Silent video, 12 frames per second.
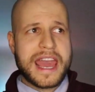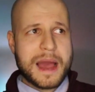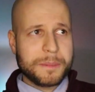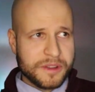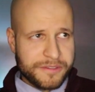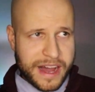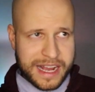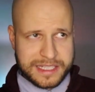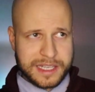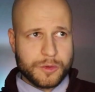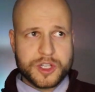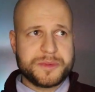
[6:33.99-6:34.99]

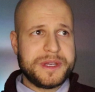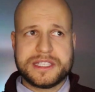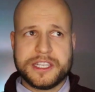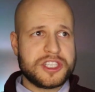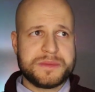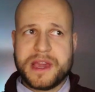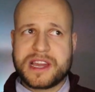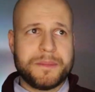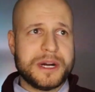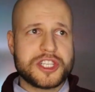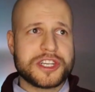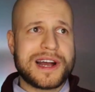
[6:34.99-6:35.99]
amplifies it, which means they just make a
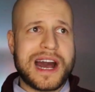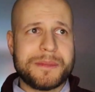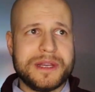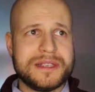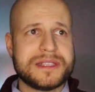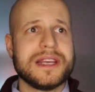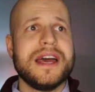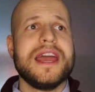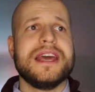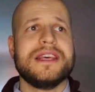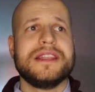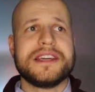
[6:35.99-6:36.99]
bunch of copies,
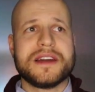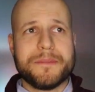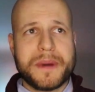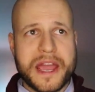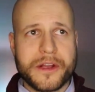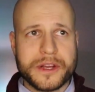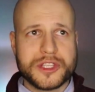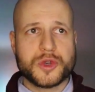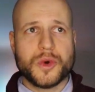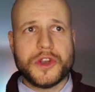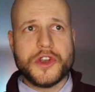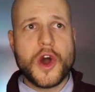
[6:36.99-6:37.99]
and then they compare it
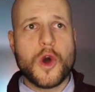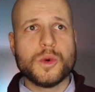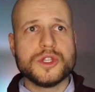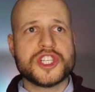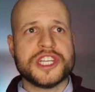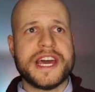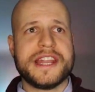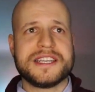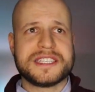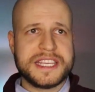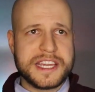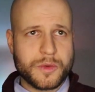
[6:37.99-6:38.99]
to a known
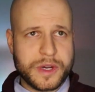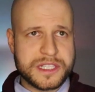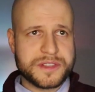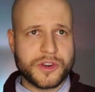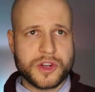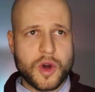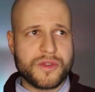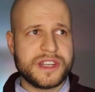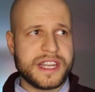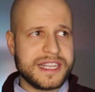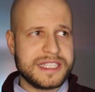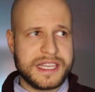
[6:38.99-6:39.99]
genetic sequence for
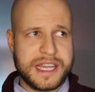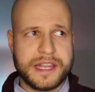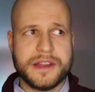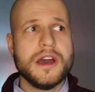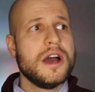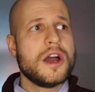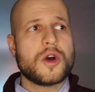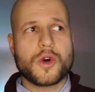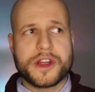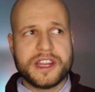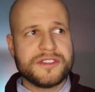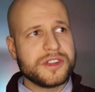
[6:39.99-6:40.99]
COVID 19
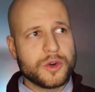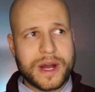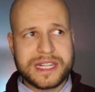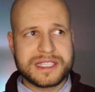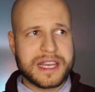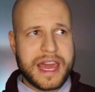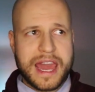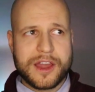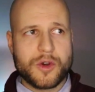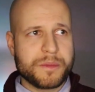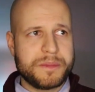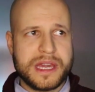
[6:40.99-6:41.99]
or influenza
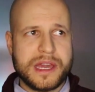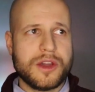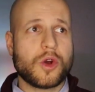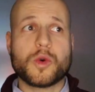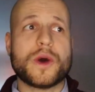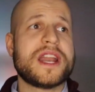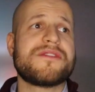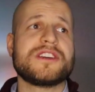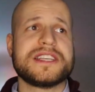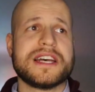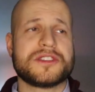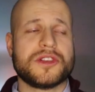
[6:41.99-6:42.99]
A or B or
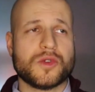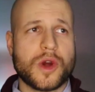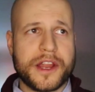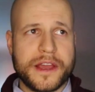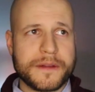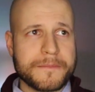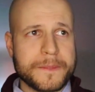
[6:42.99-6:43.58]
whatever test they're running.